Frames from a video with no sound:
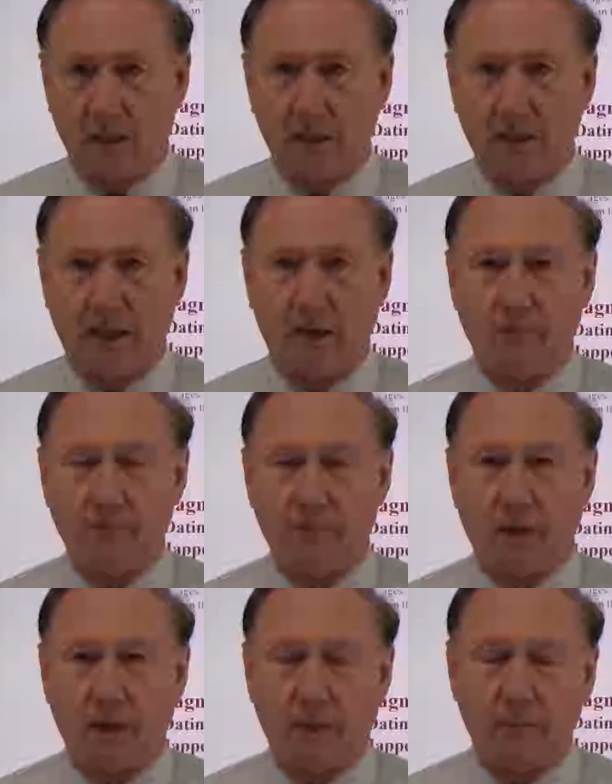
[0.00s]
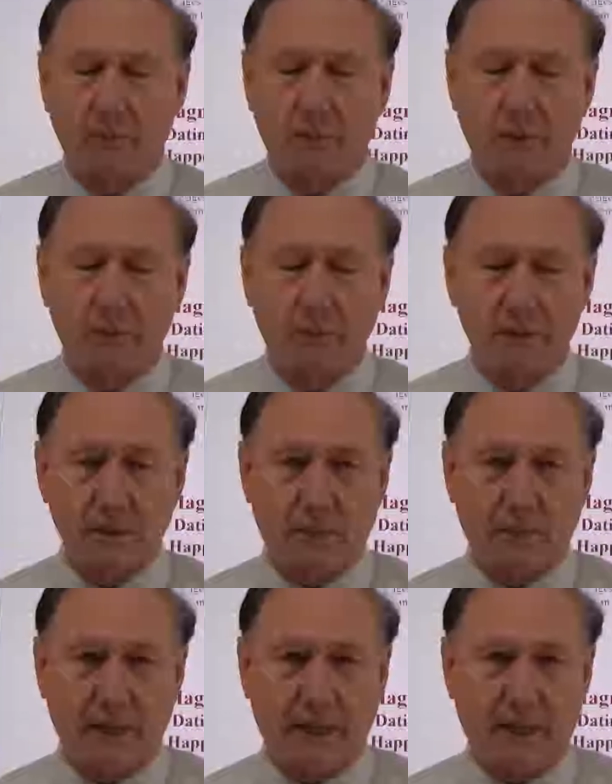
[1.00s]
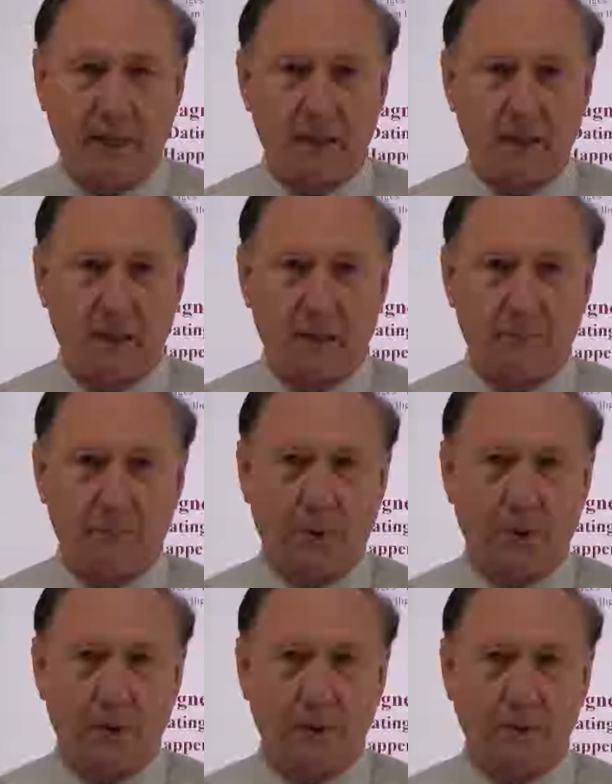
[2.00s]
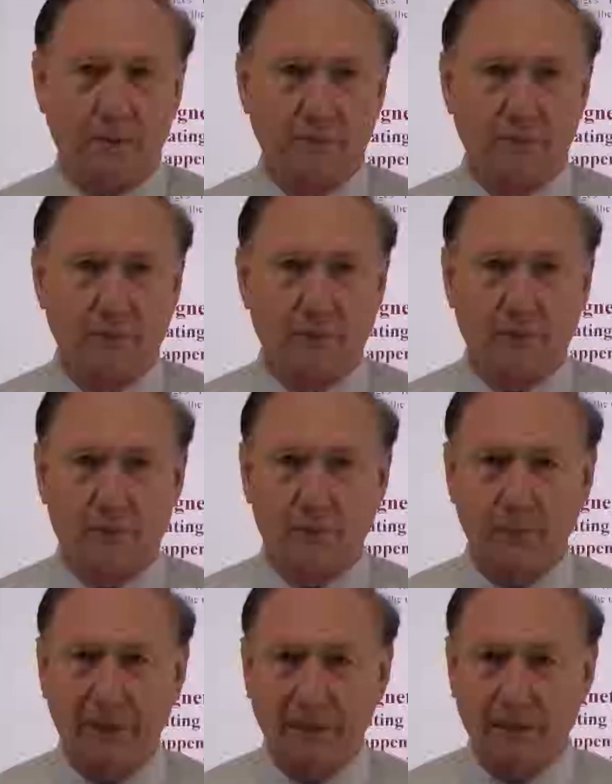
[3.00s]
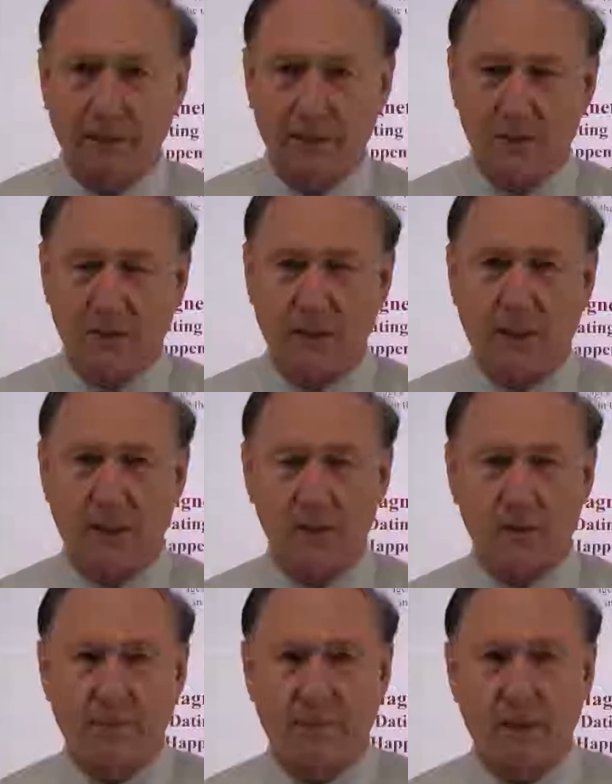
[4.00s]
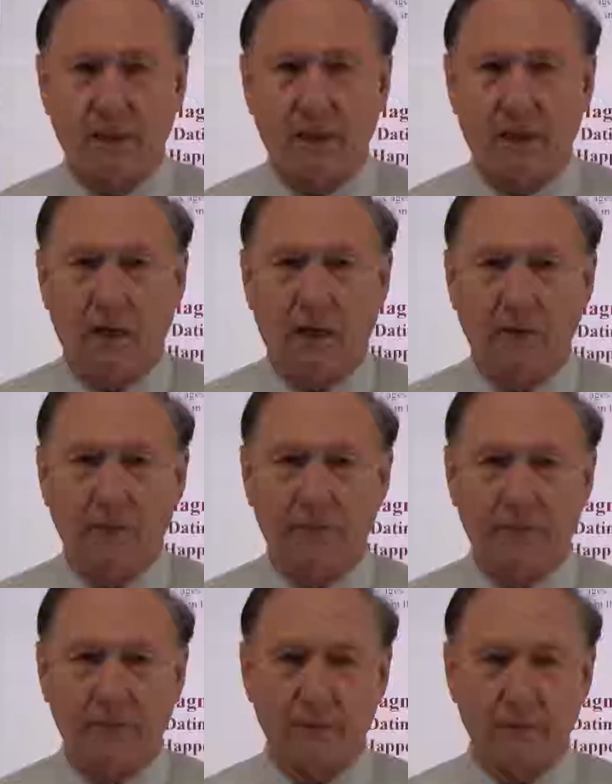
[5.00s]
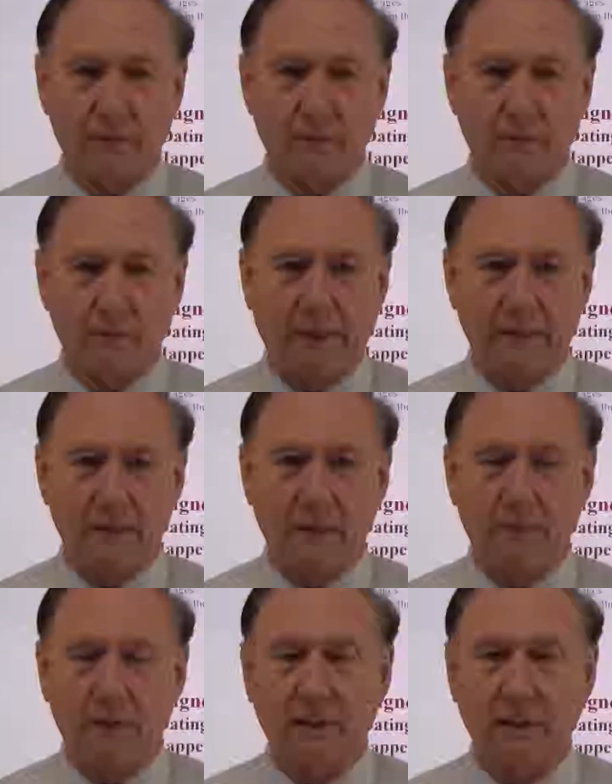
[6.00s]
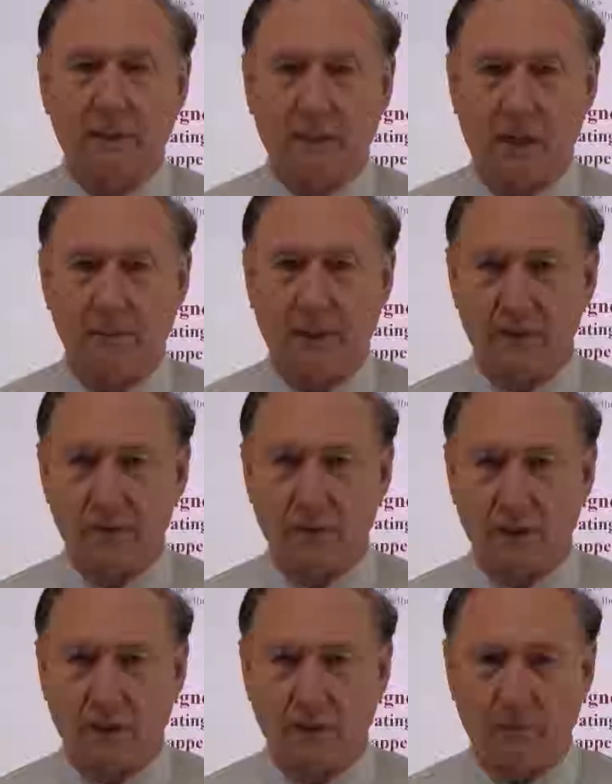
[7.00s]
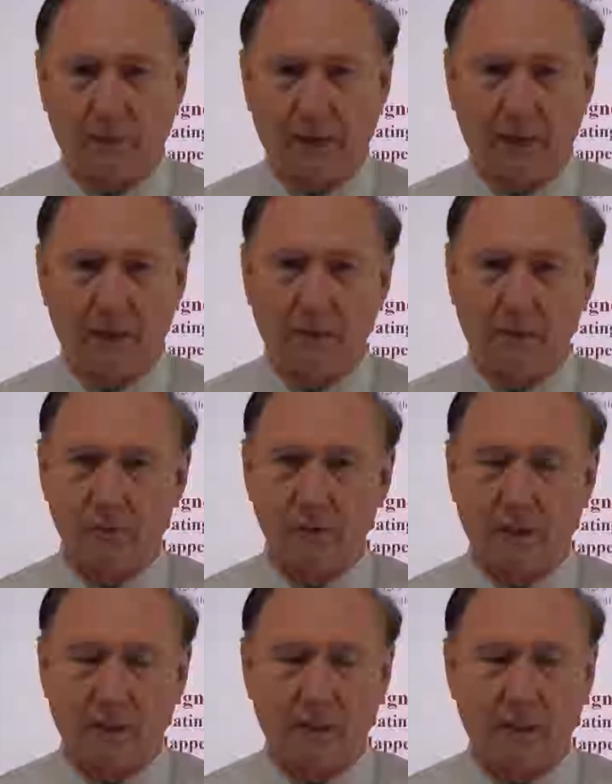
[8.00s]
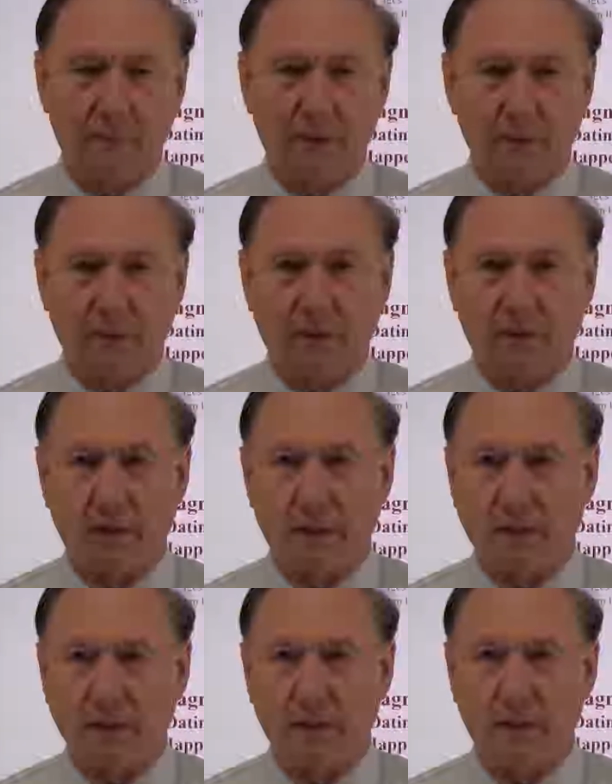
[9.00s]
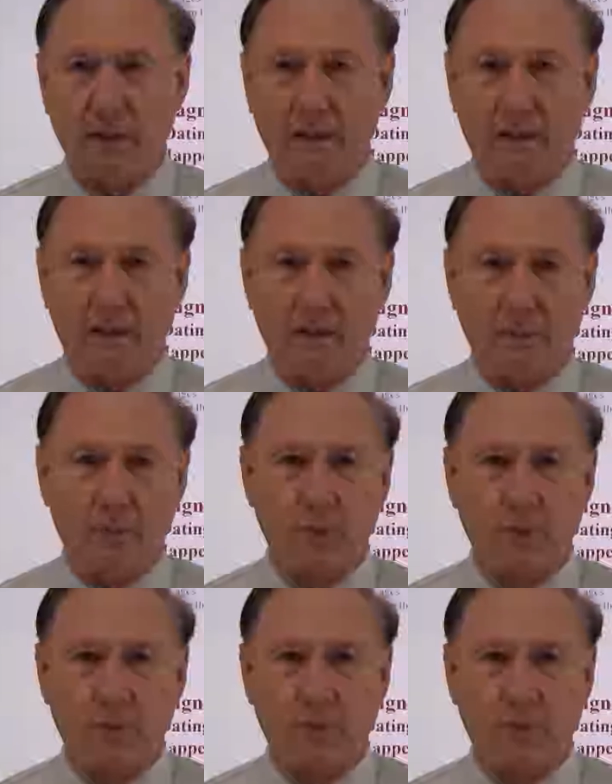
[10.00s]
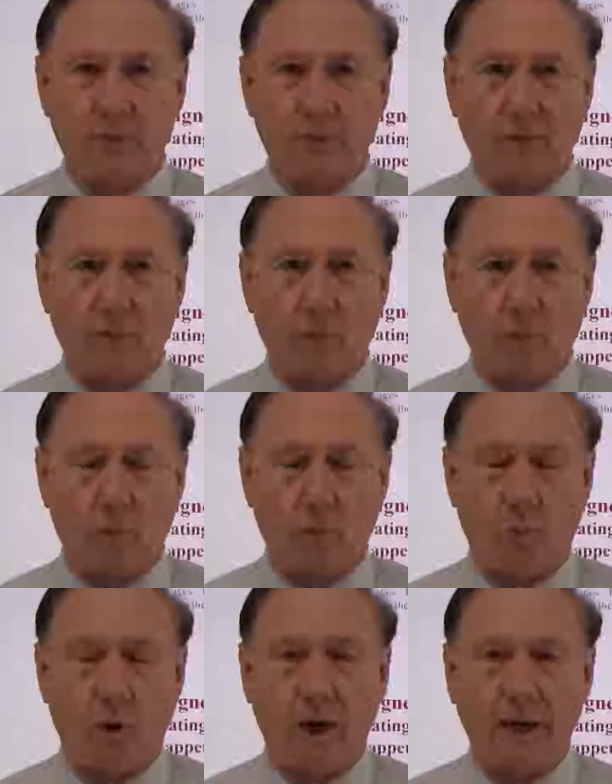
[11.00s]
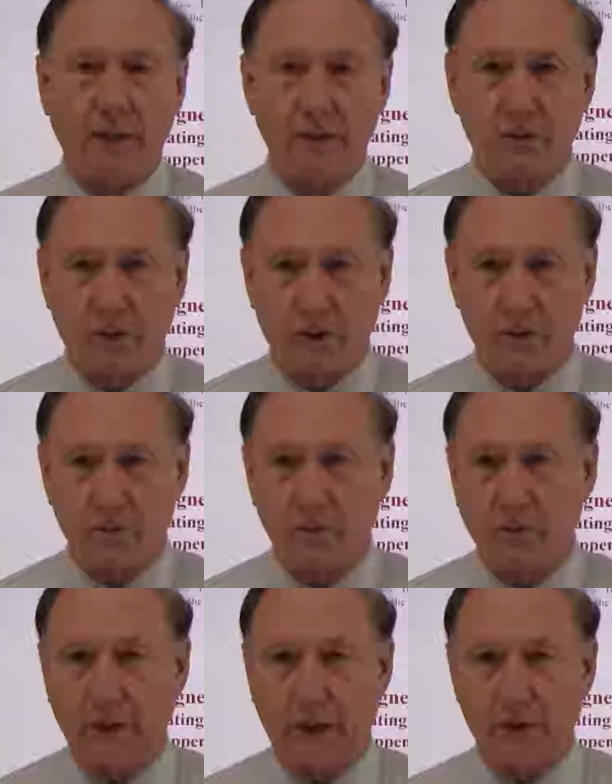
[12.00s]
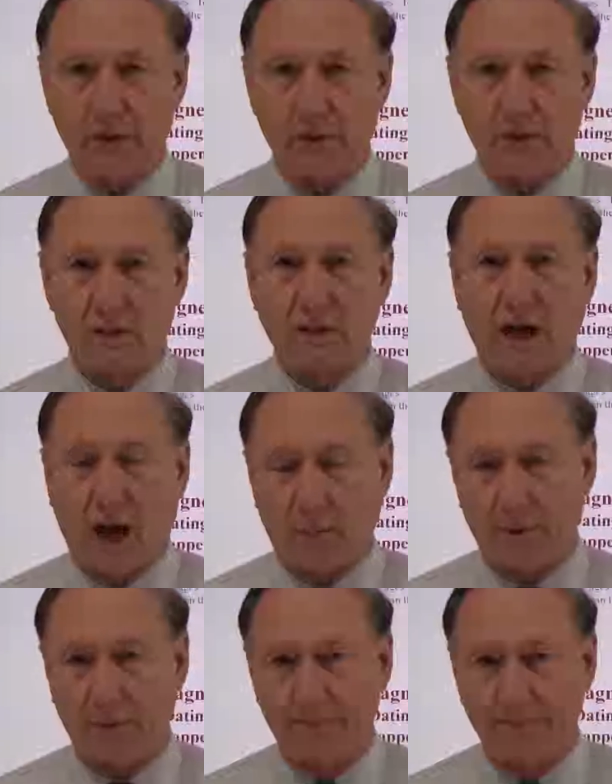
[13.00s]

Now, the reason I'm going to add a part 3 to this thing is I've read some of the comments that you've had, and there was a lot of comments regarding the proof of why does the Earth's rotation stop